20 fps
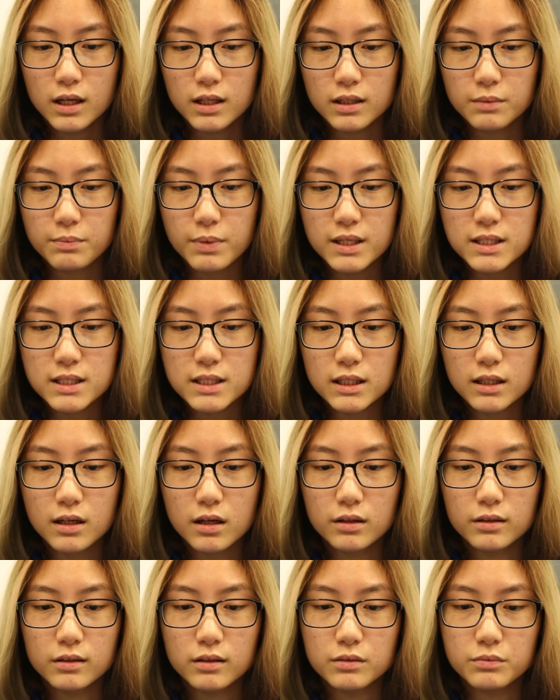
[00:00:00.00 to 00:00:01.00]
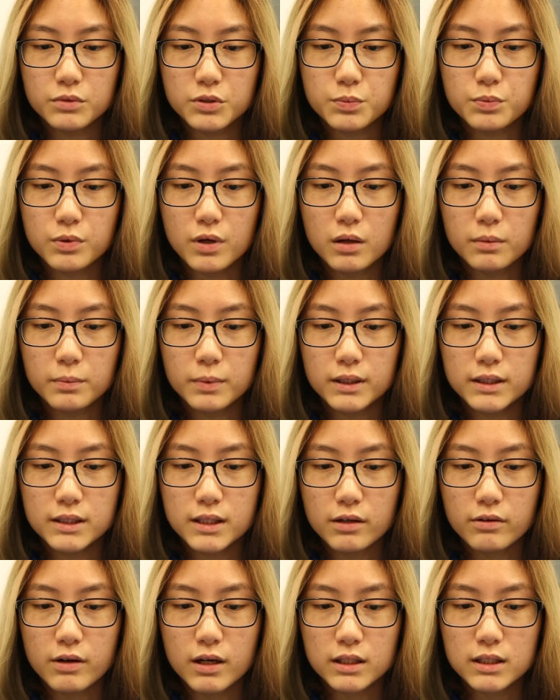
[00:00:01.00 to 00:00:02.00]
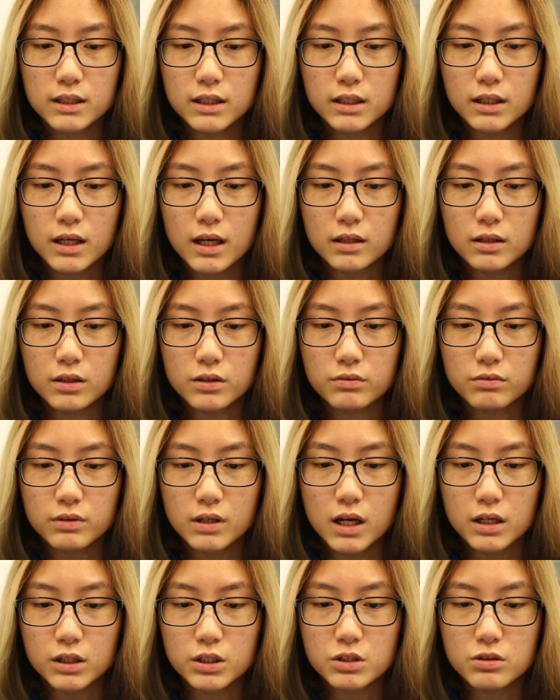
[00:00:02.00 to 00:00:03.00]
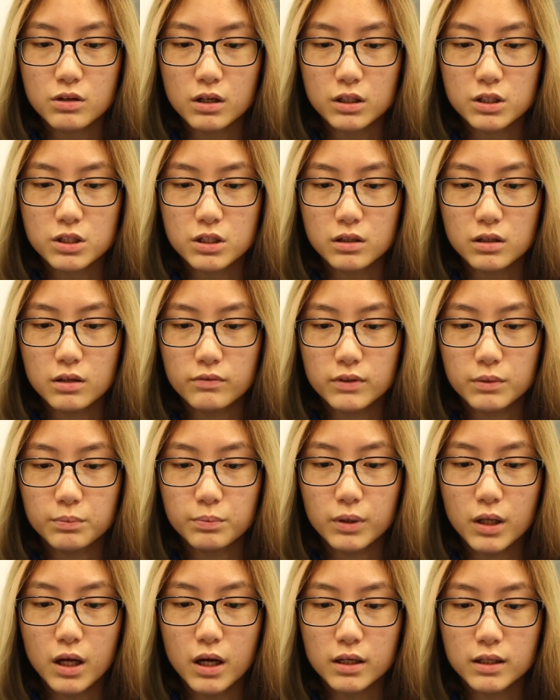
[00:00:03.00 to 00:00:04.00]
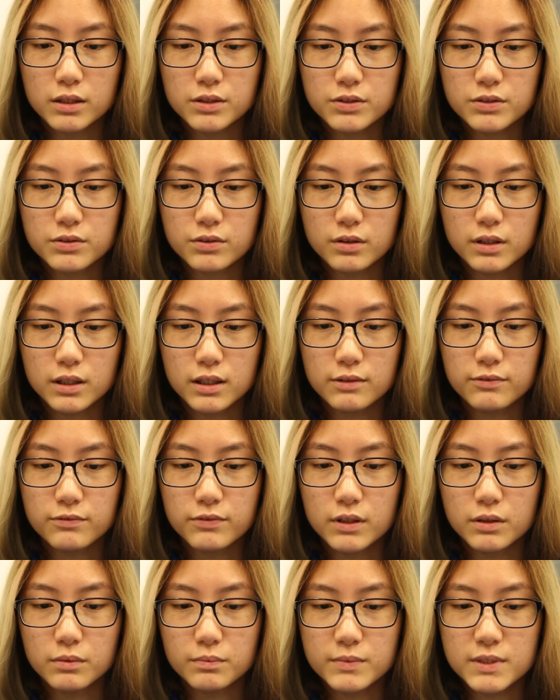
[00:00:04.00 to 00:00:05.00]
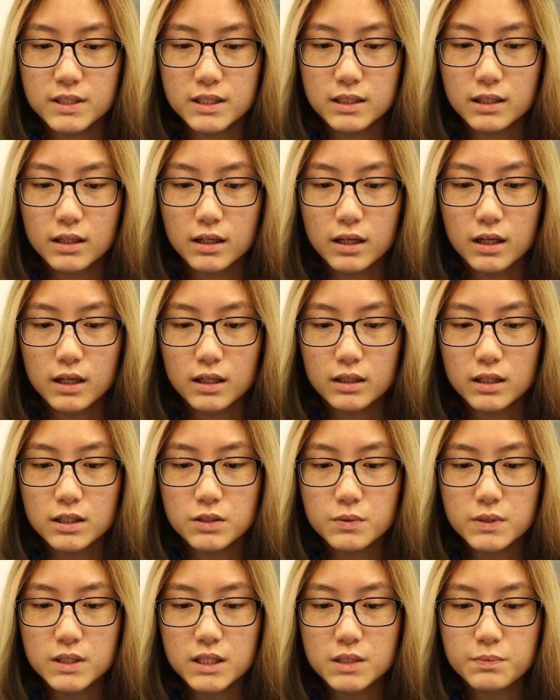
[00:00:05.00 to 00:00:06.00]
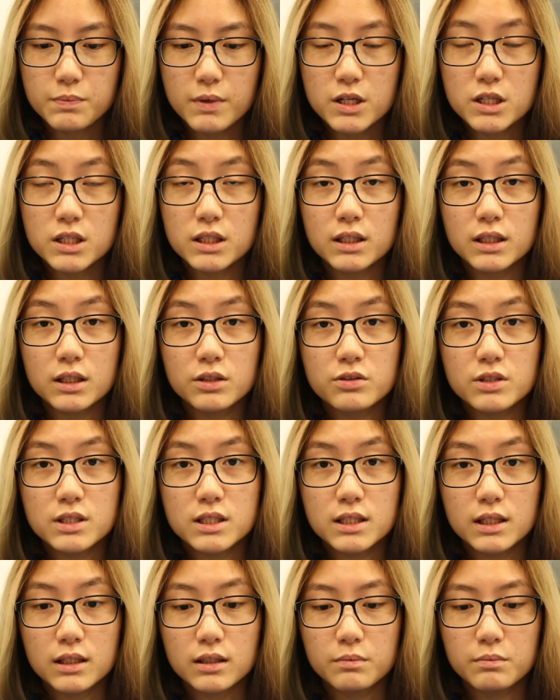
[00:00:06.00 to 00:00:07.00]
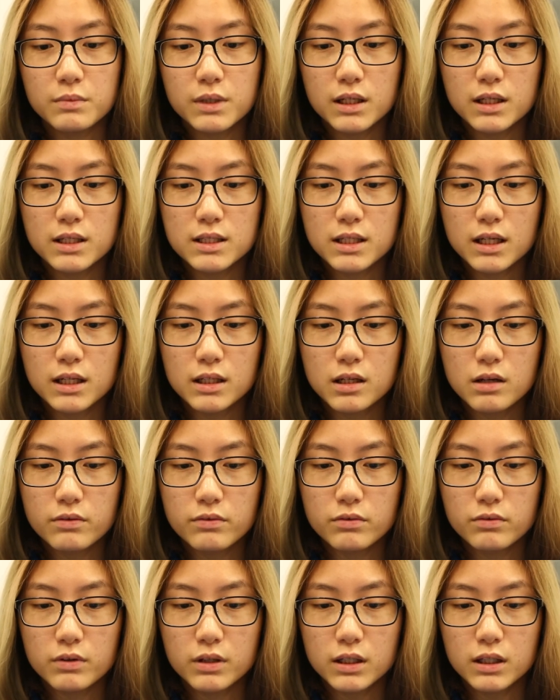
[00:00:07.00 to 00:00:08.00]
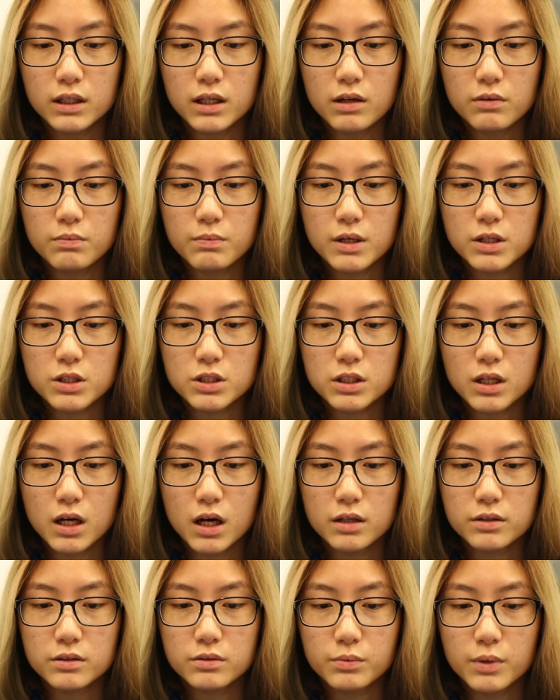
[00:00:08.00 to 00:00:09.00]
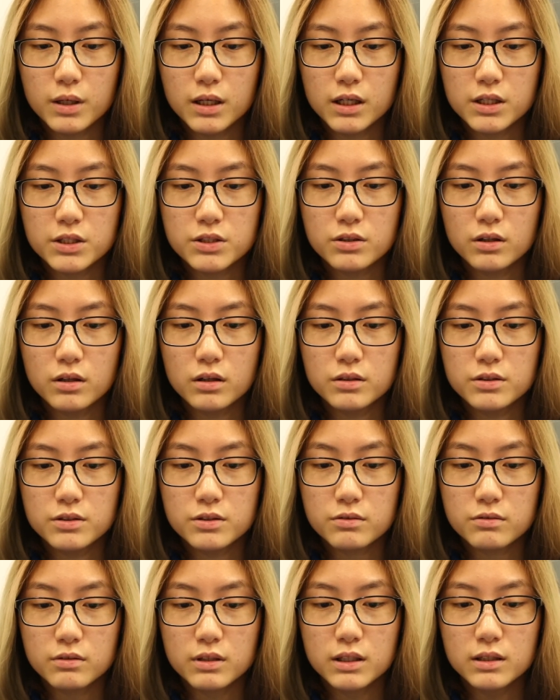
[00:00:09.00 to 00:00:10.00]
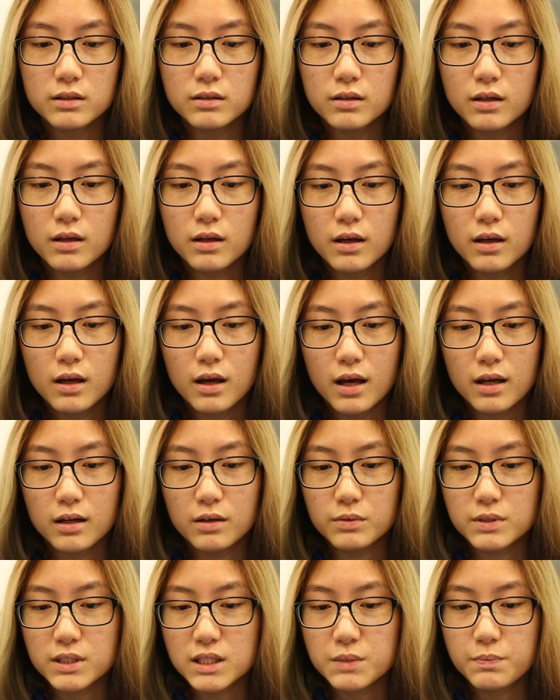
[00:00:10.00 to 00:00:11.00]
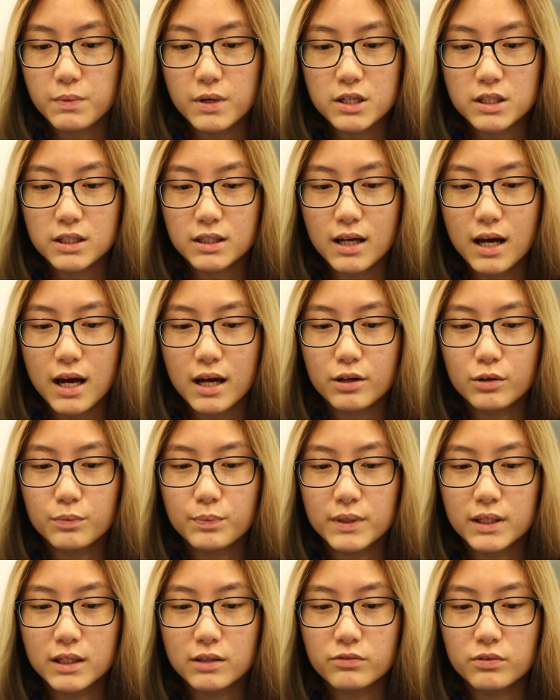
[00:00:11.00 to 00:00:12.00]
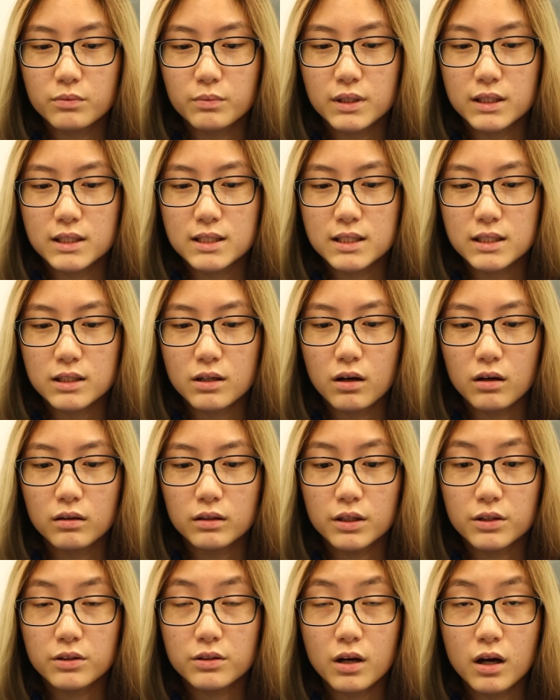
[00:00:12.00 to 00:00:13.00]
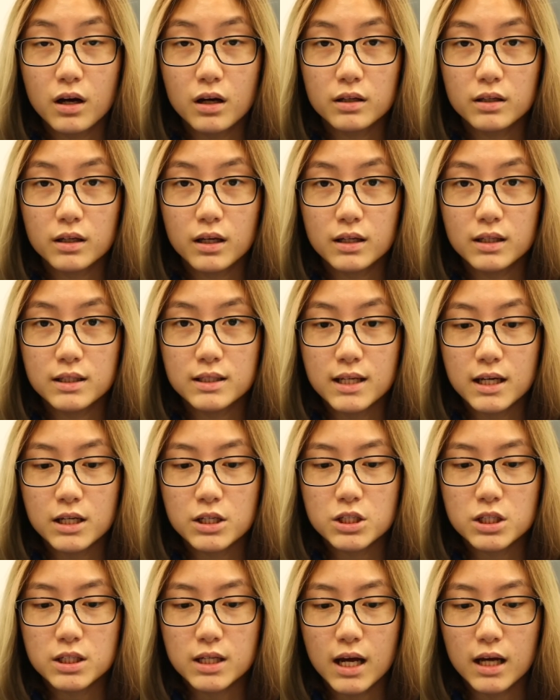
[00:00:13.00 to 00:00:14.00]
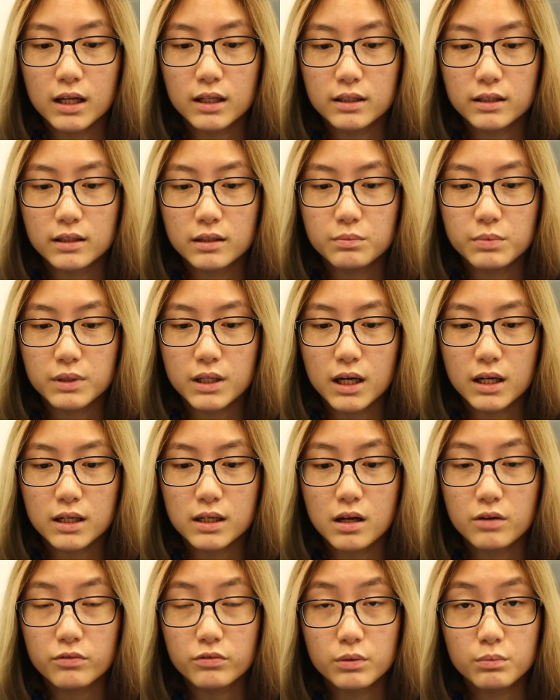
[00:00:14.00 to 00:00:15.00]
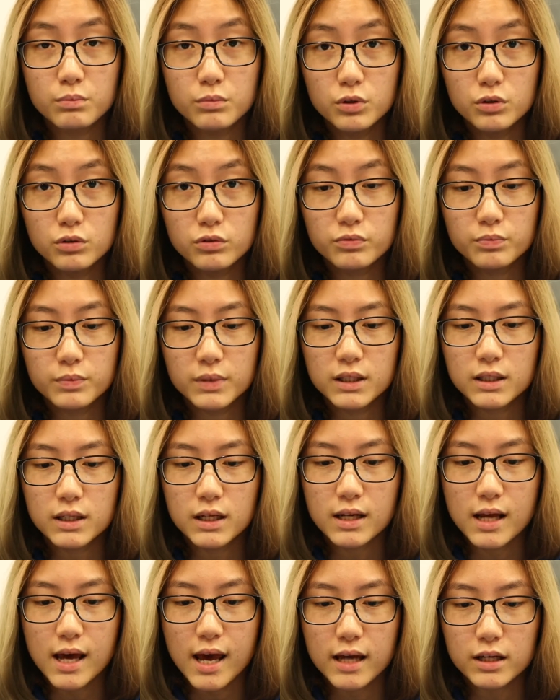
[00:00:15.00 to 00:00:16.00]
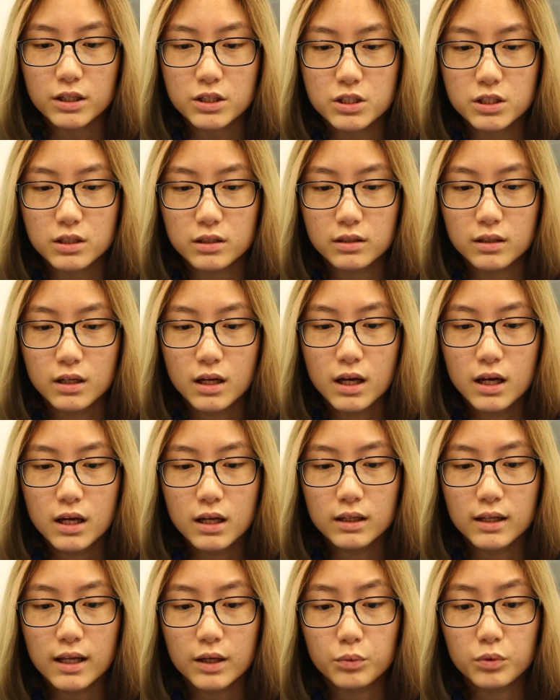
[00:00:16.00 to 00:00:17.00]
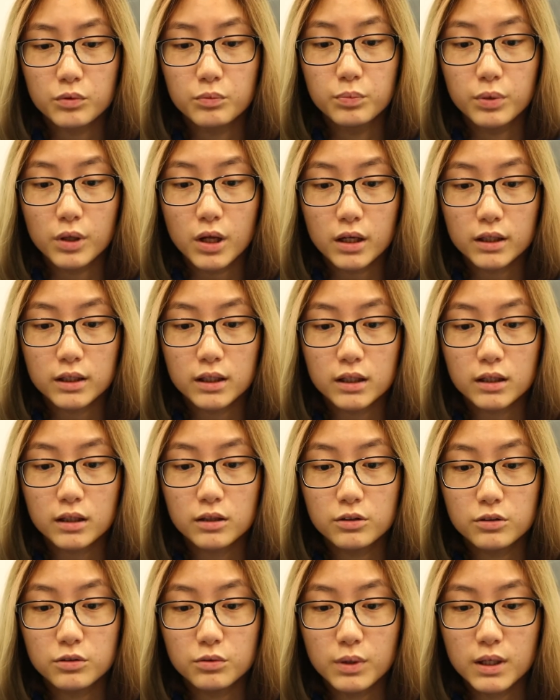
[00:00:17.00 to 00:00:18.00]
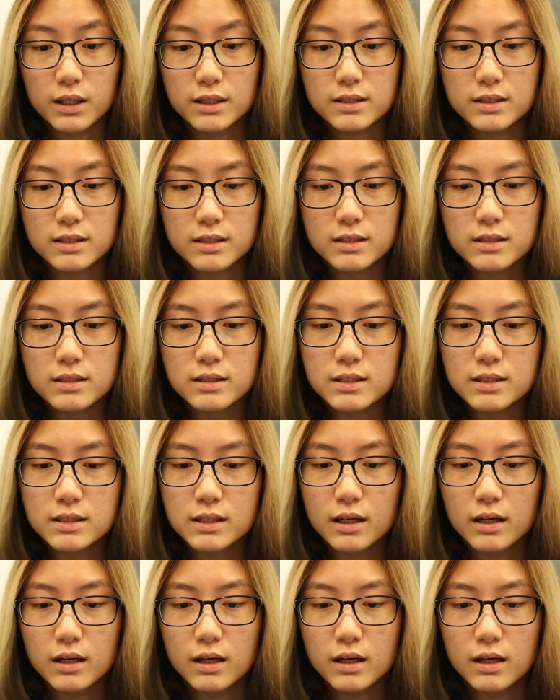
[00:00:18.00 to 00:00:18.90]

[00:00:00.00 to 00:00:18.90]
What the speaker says: The best thing I learned was probably directing and the 3-act structure of the plot and story in films. This was especially interesting to me as I never really gave much thought to what I saw on screen, and it was especially eye-opening for me to see all the thought and intentionality behind every movement and action, like with blocking and nuances.